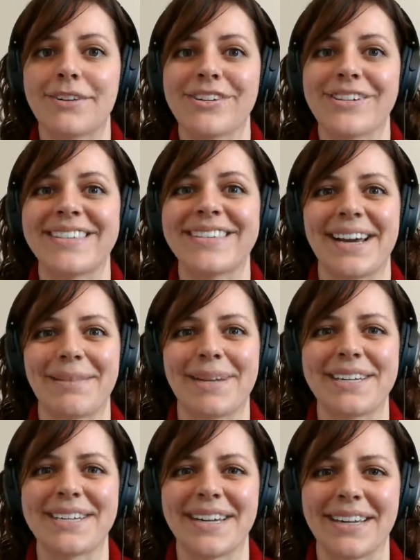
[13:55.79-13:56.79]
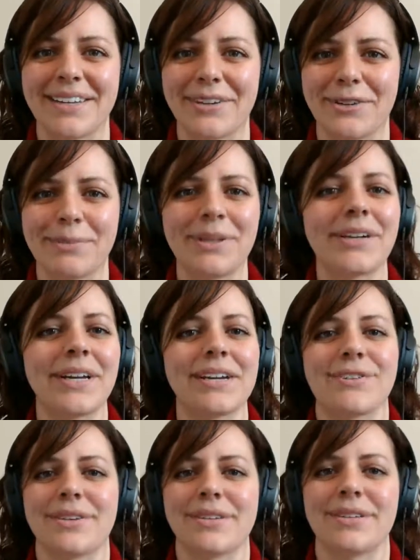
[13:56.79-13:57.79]
actually segmenting your
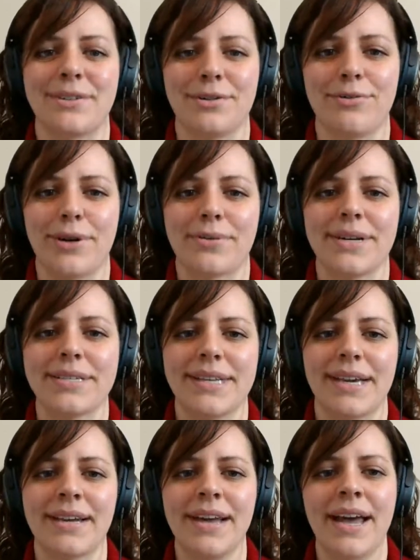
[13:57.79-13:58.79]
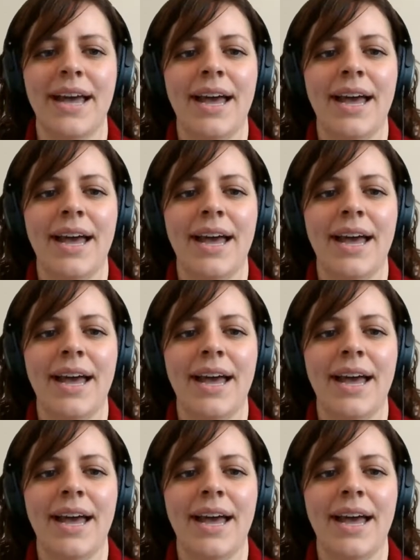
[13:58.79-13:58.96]
communications and your fundraising.